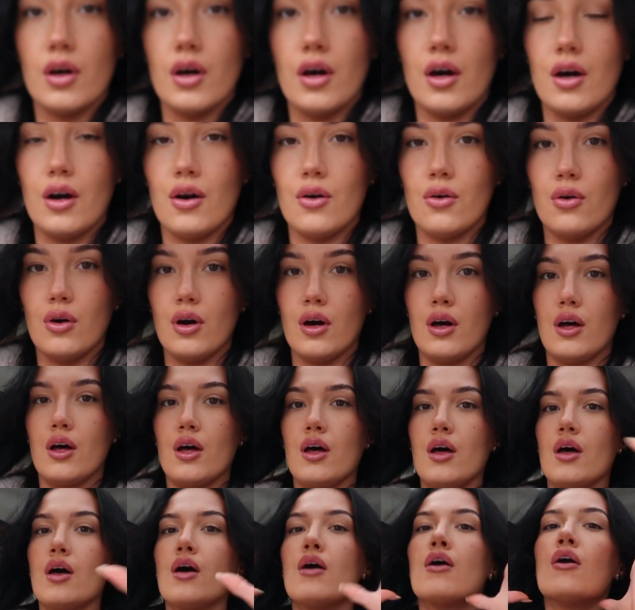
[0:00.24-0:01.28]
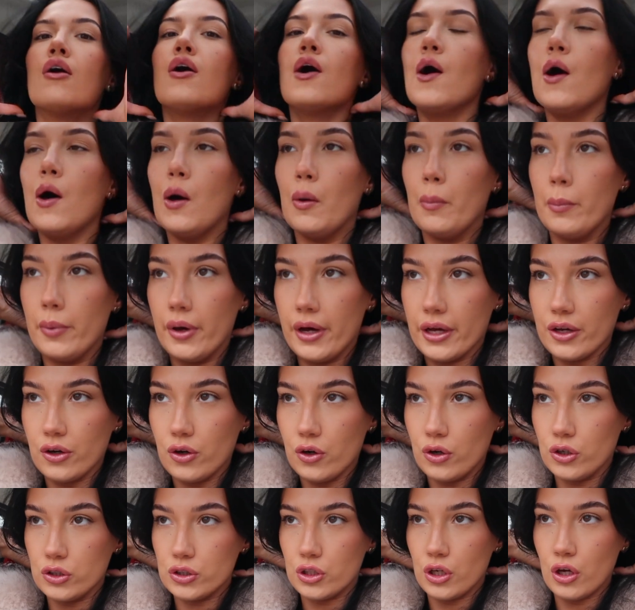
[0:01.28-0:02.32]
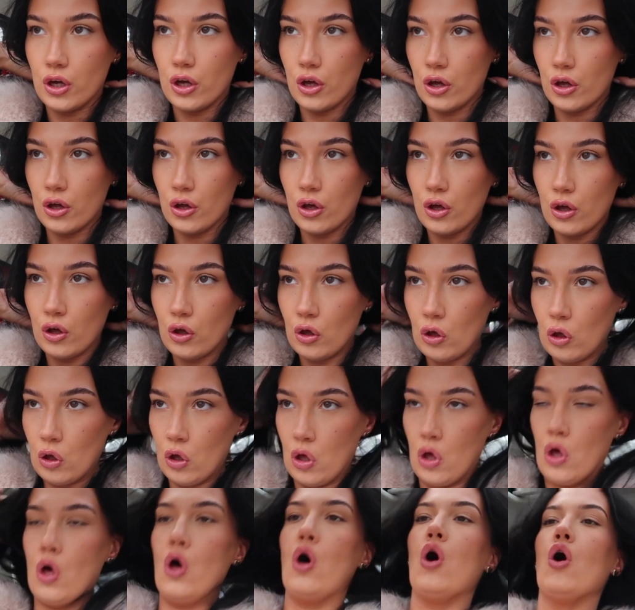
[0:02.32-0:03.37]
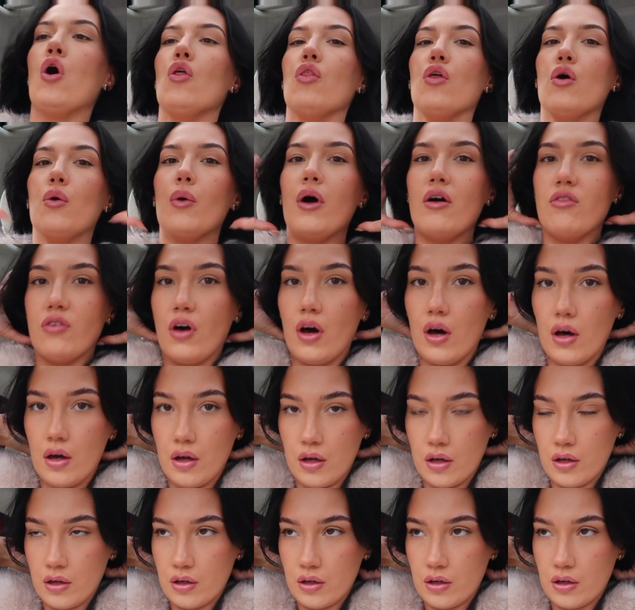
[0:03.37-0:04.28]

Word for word: Oh my god, the weather.